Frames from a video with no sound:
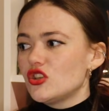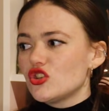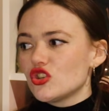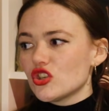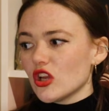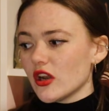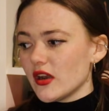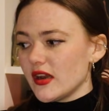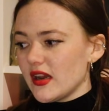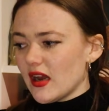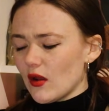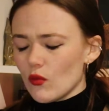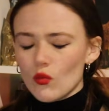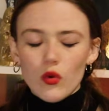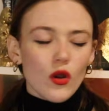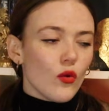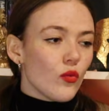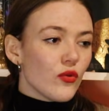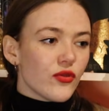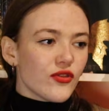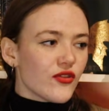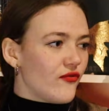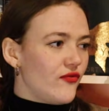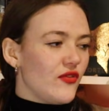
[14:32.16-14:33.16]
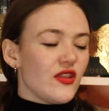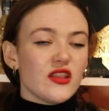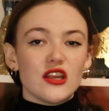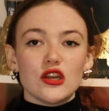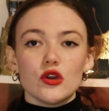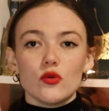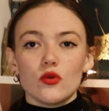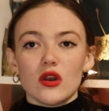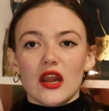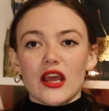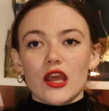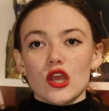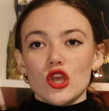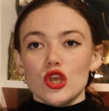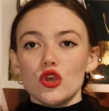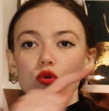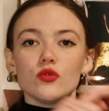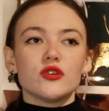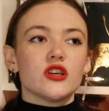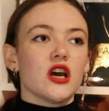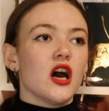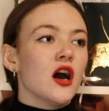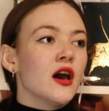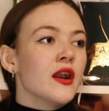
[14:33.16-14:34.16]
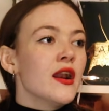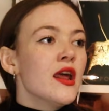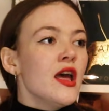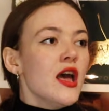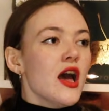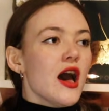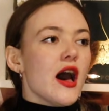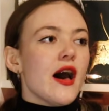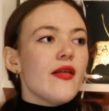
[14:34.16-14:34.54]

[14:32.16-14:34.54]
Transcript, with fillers: suddenly like what they do like a U turn